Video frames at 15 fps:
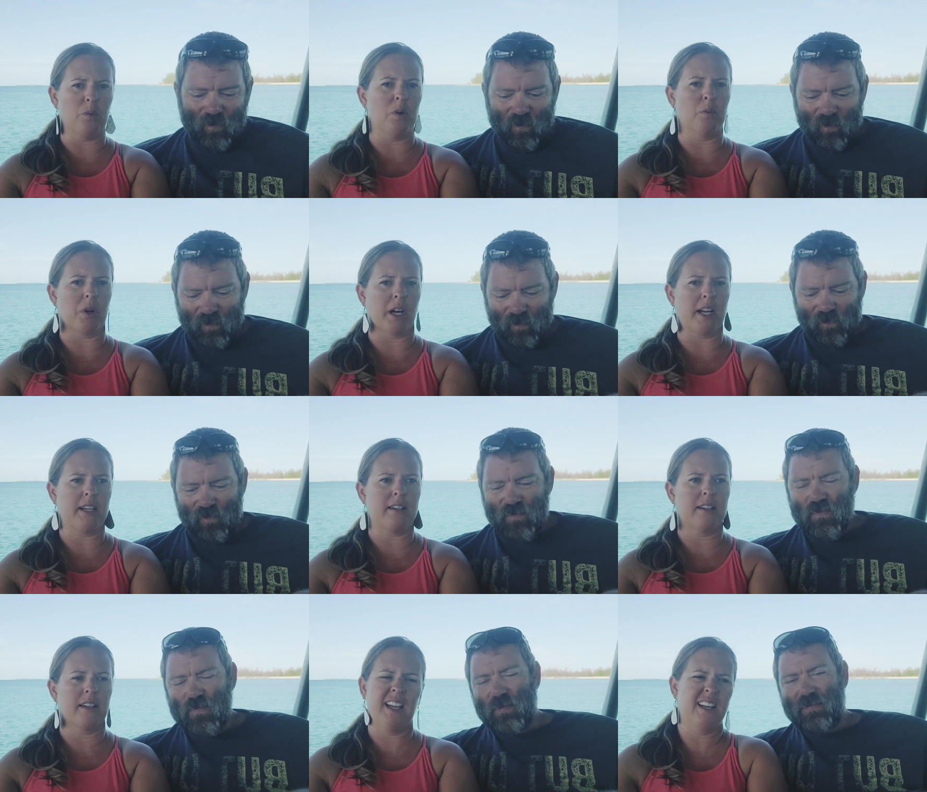Speaker 1: will break.
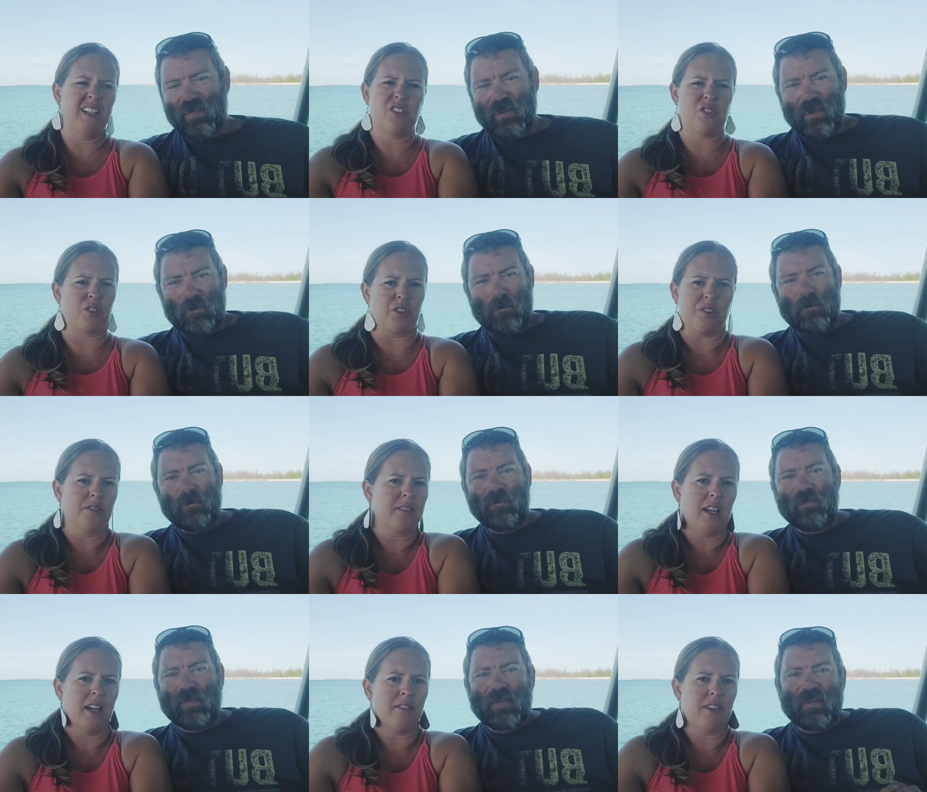And it's true.
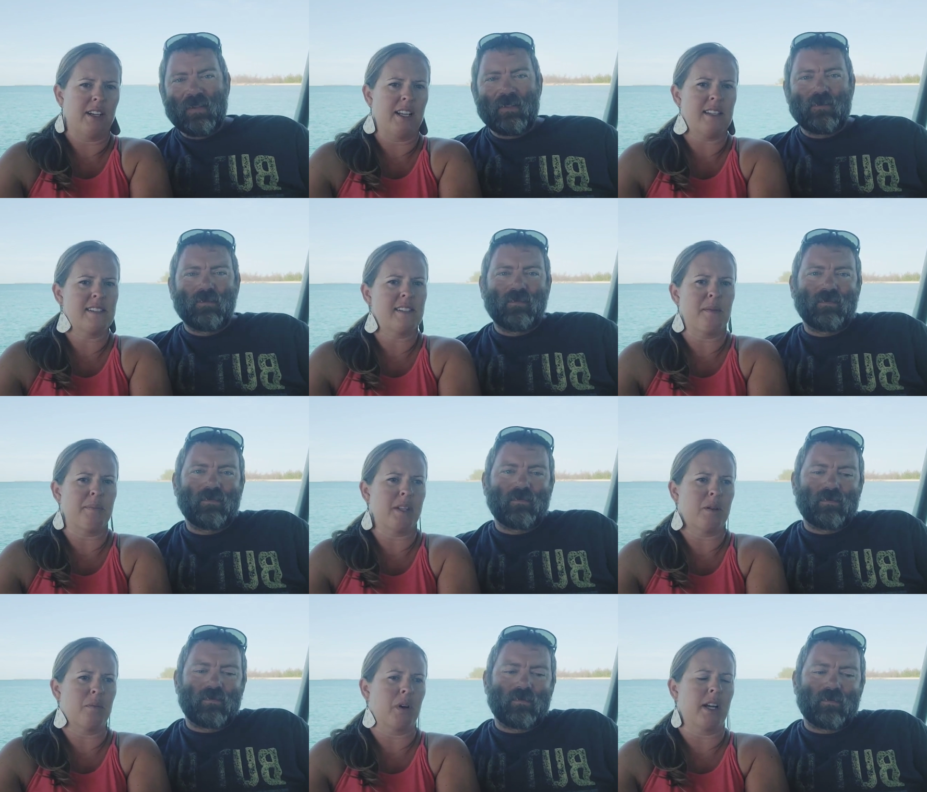Every day
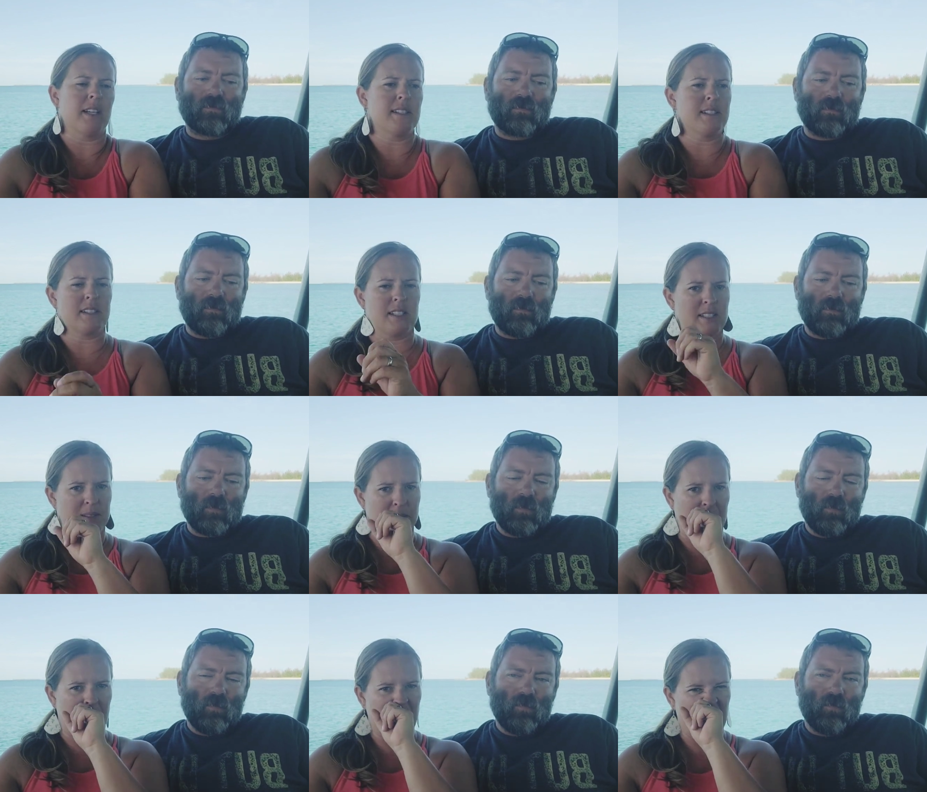something breaks. It's
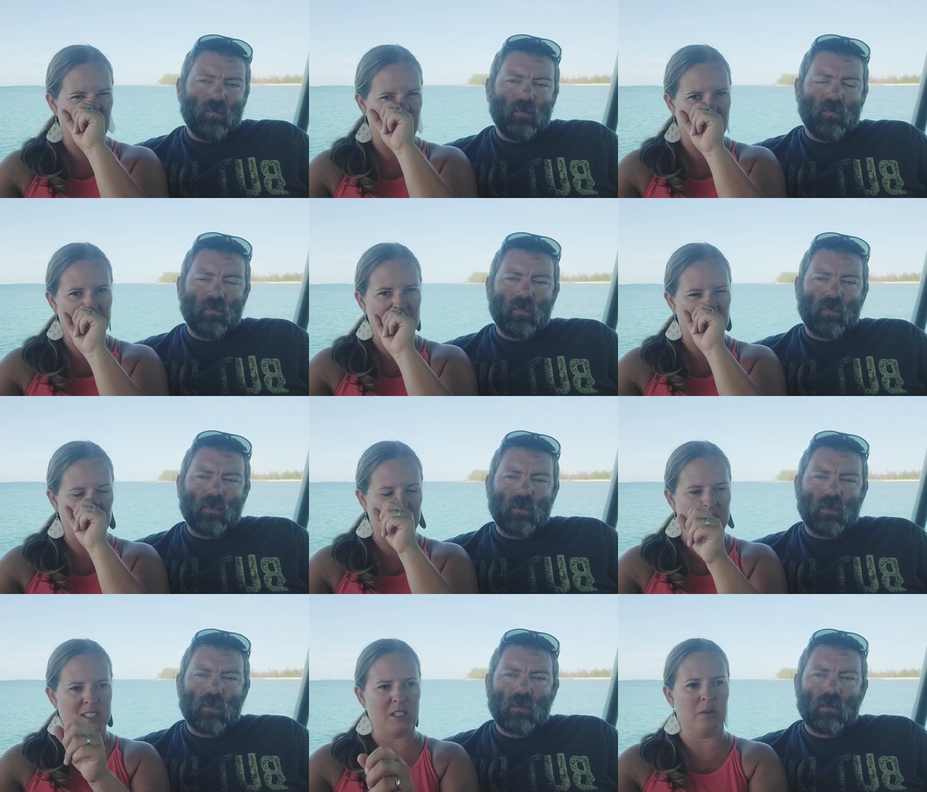just a matter of what do you
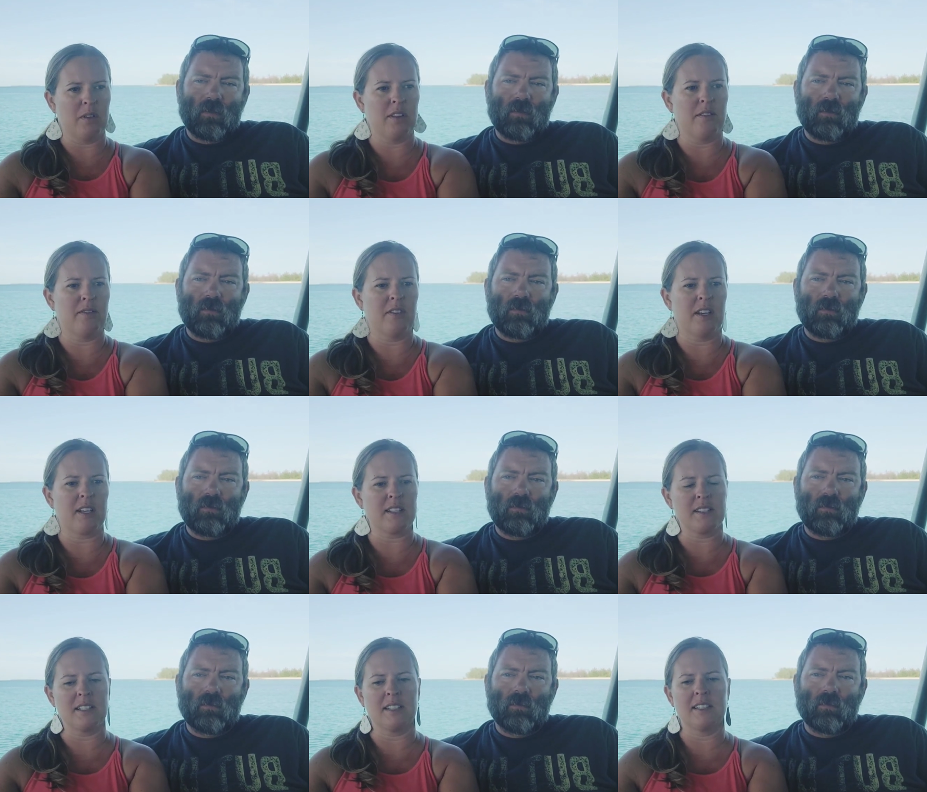want to deal with and
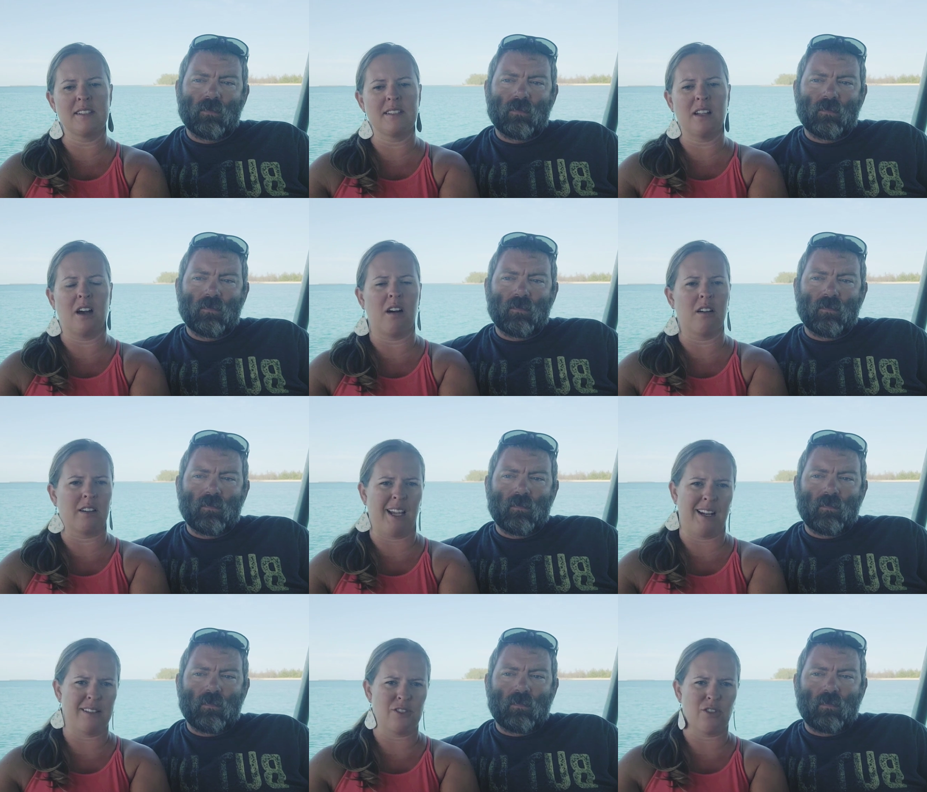fix. And it's not all
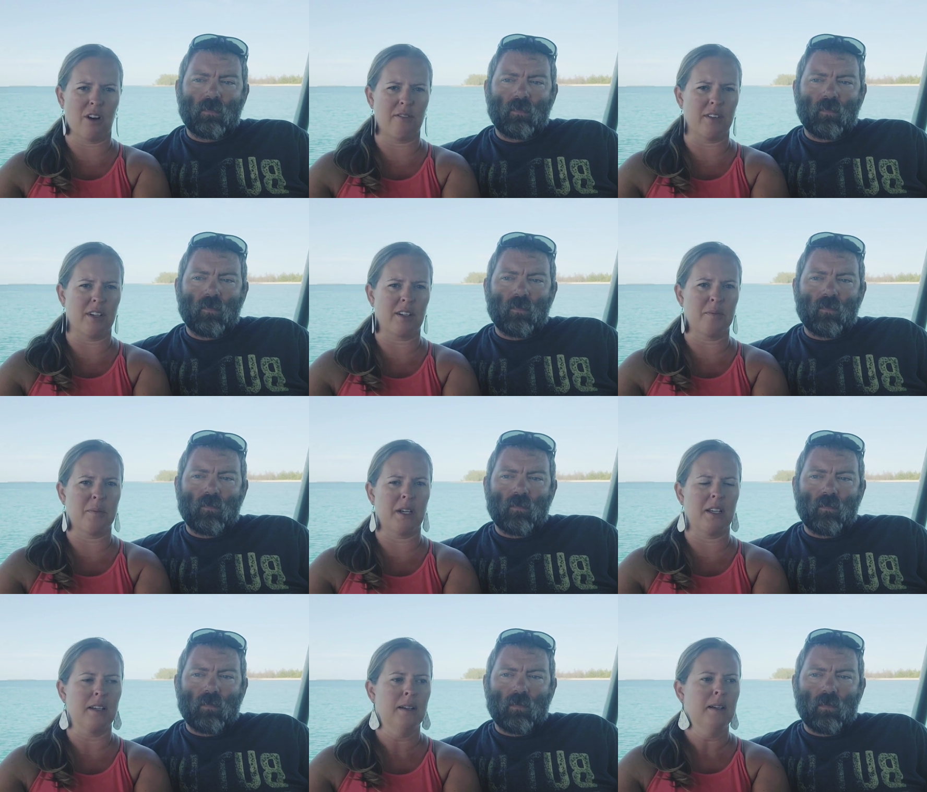catastrophic,
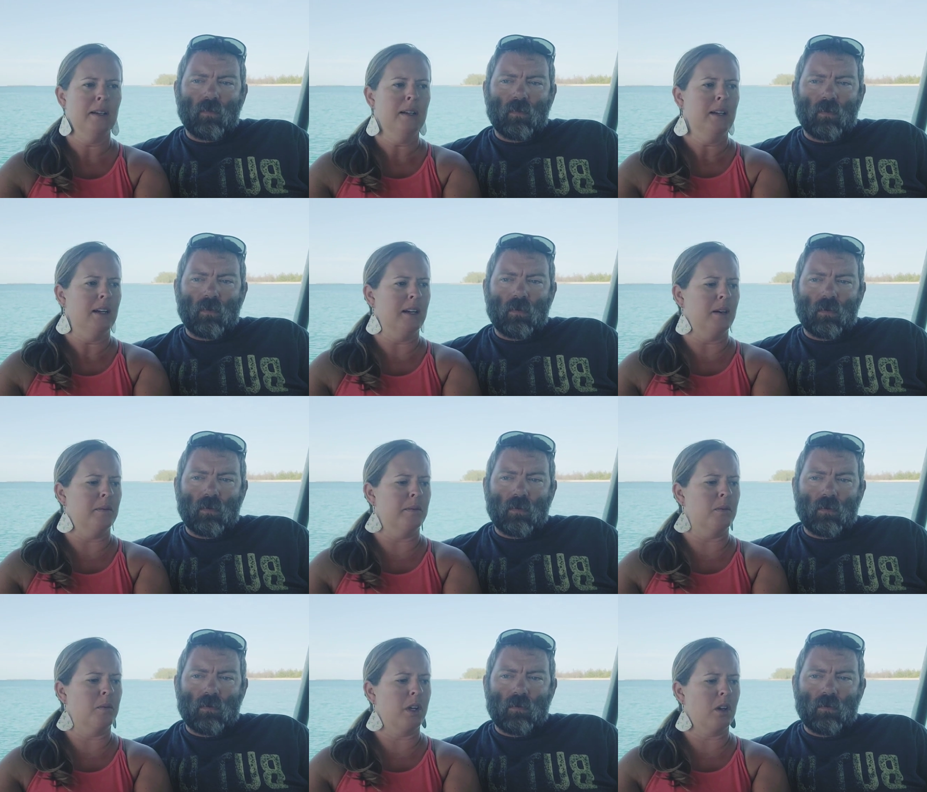but
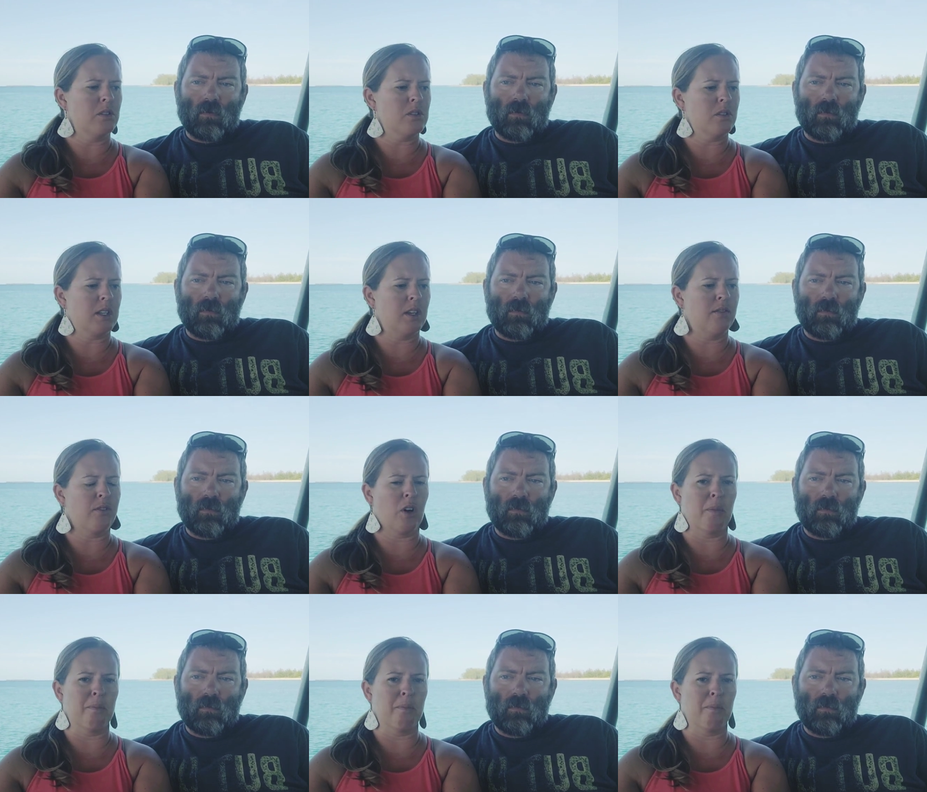um, we also keep for